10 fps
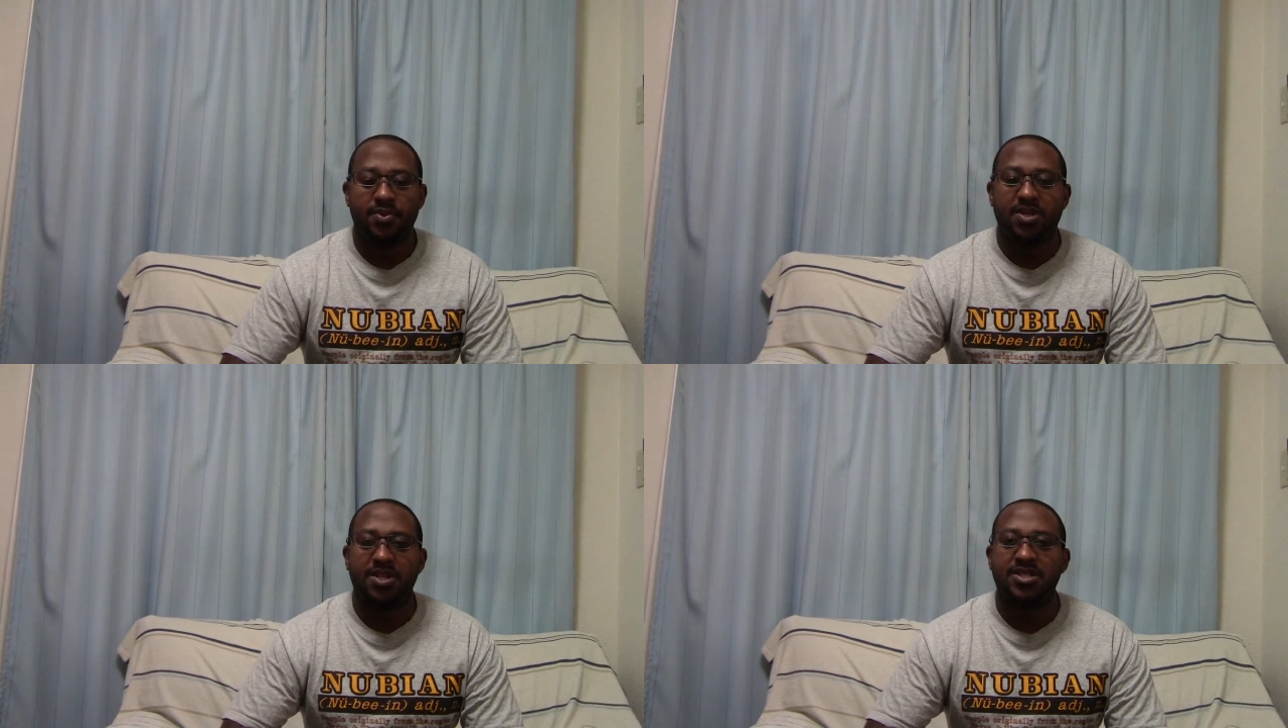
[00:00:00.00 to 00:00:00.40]

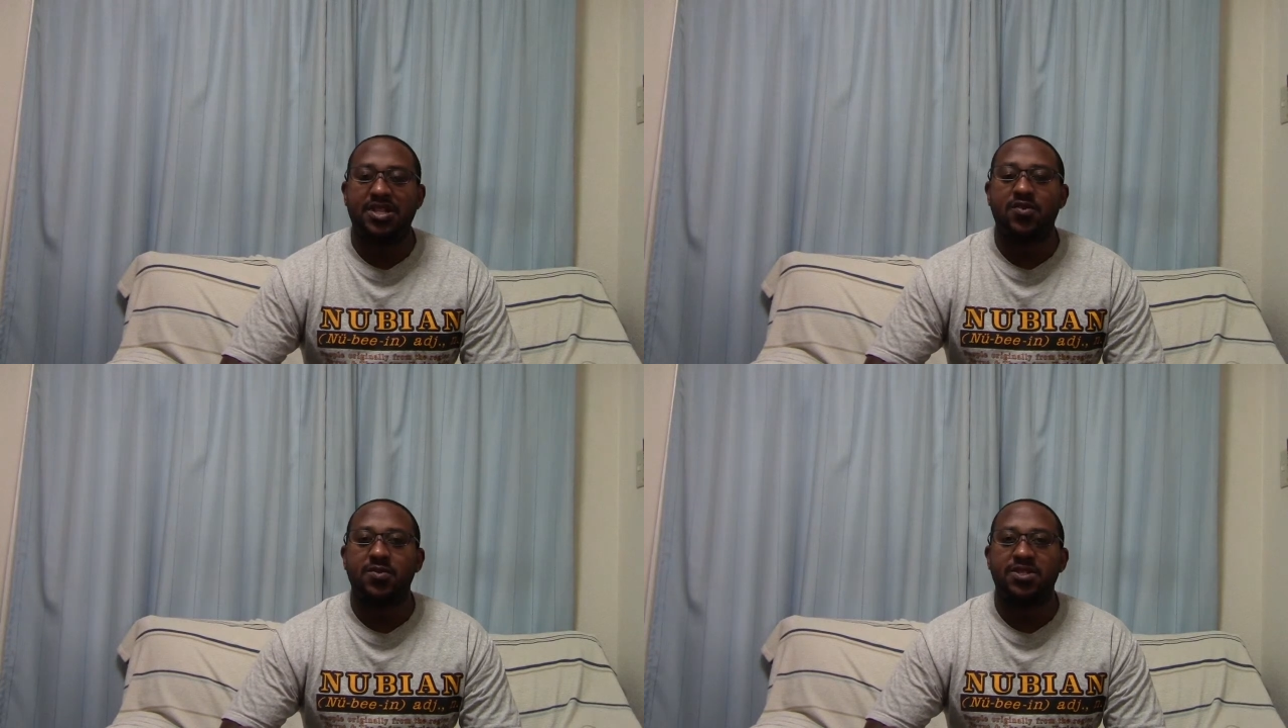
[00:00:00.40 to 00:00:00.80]
because
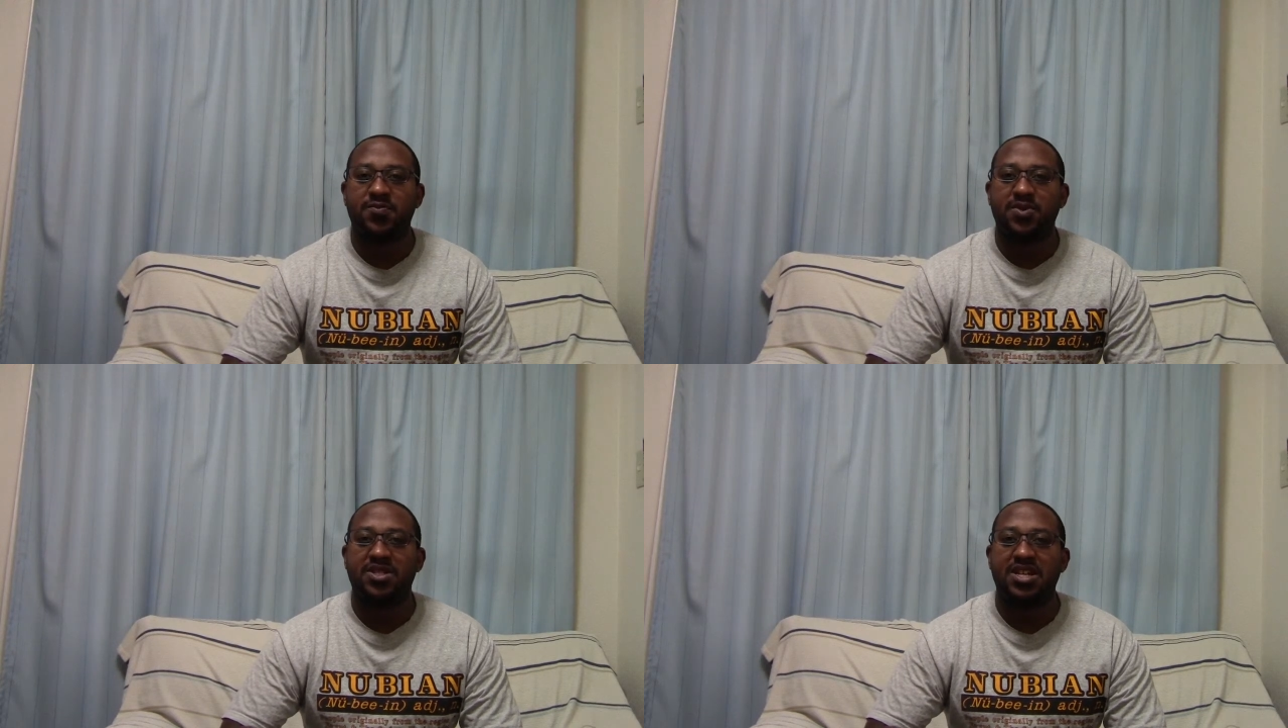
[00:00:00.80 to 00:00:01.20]
everyone
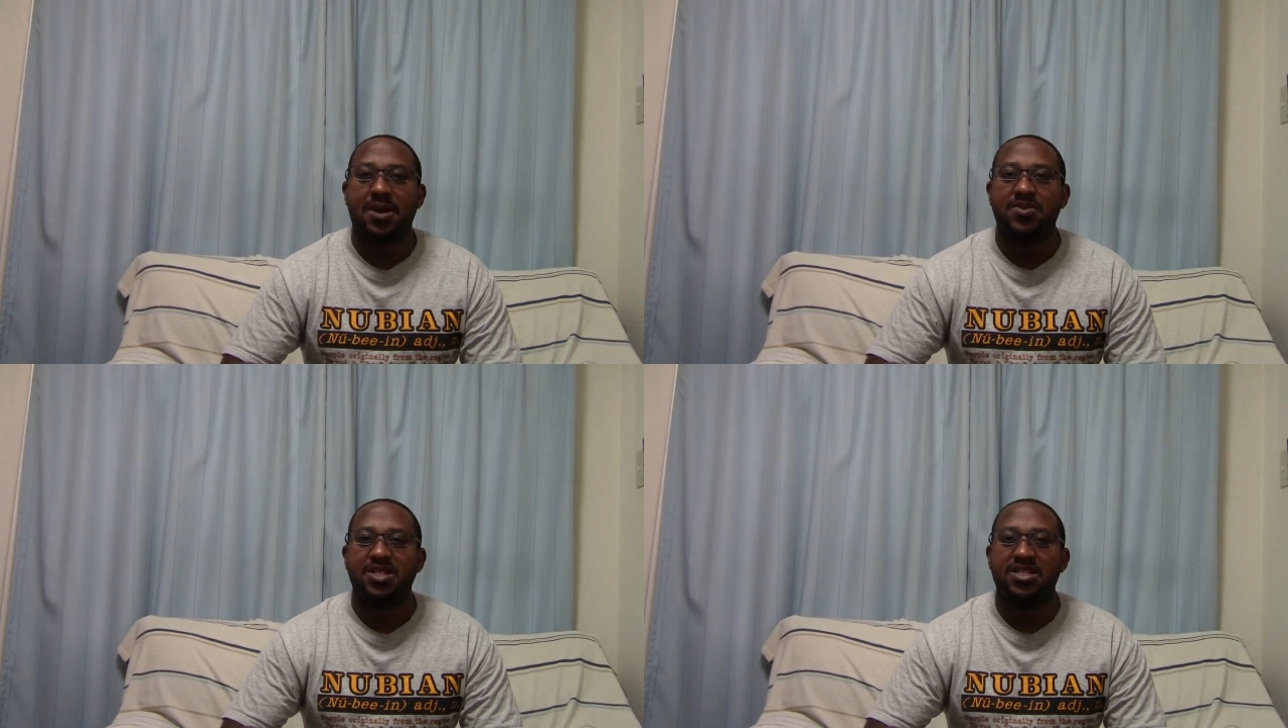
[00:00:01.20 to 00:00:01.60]
speaks
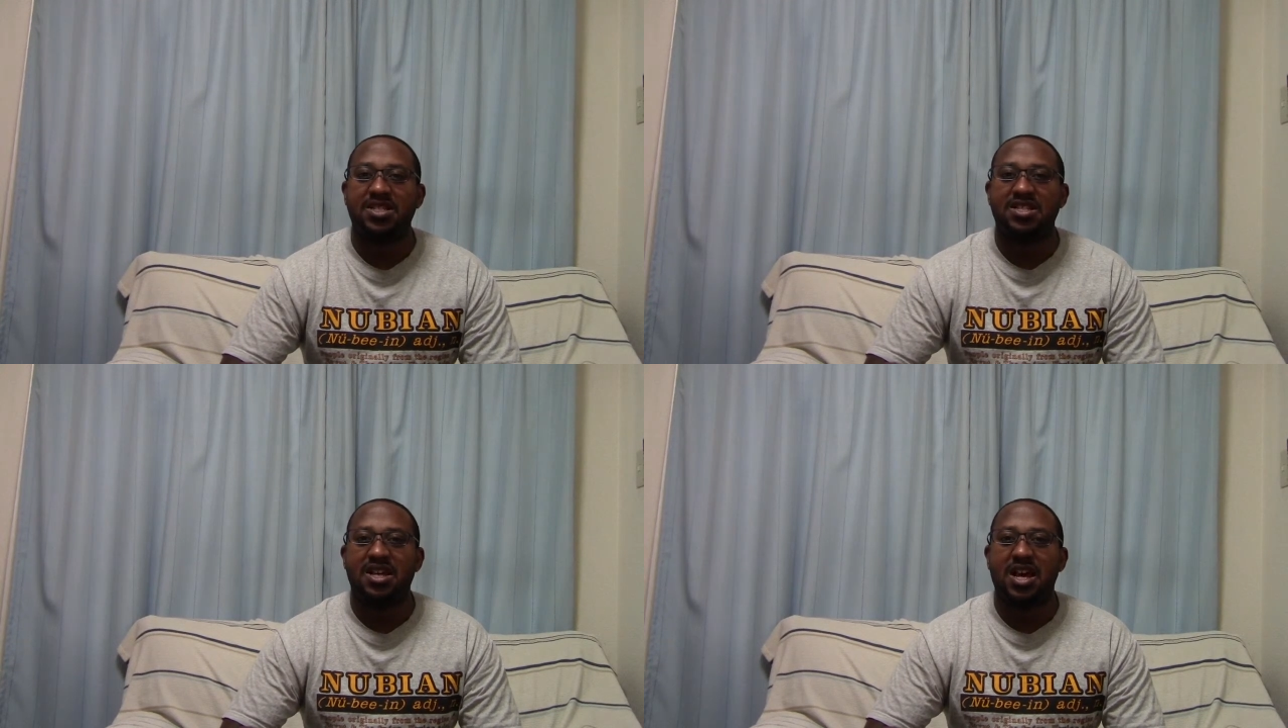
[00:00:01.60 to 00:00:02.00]

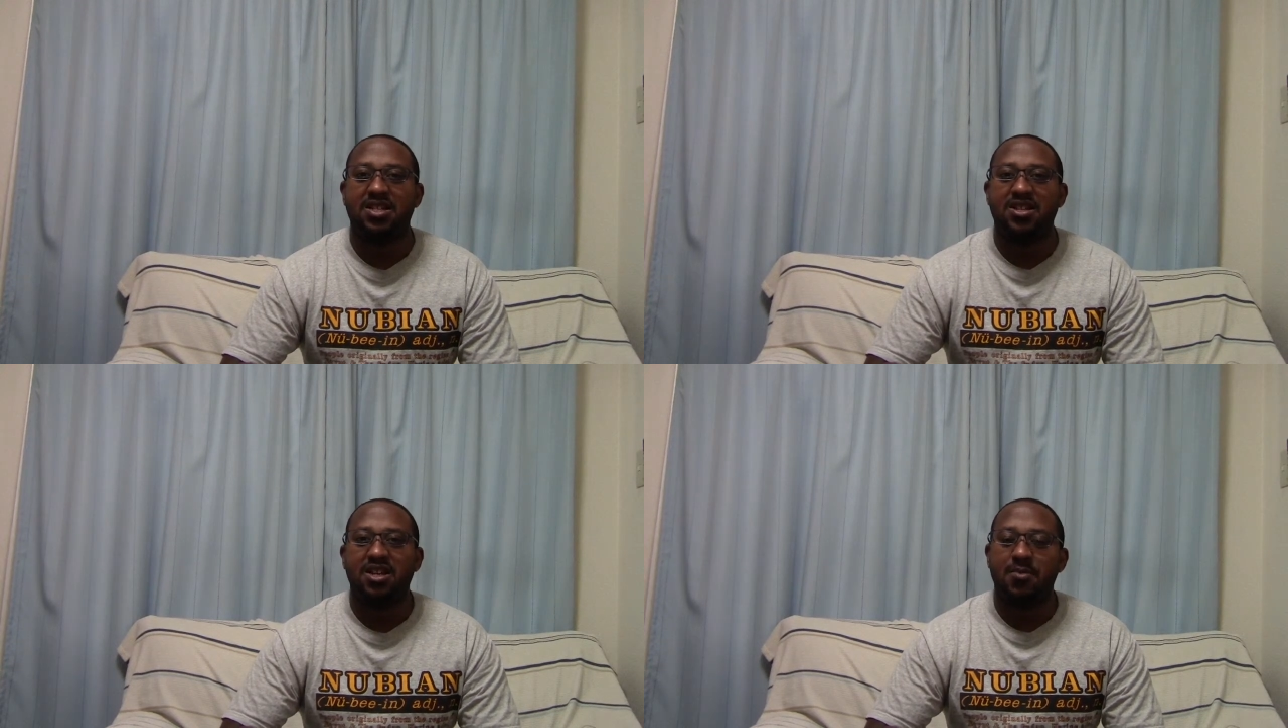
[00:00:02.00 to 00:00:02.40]
Japanese and not,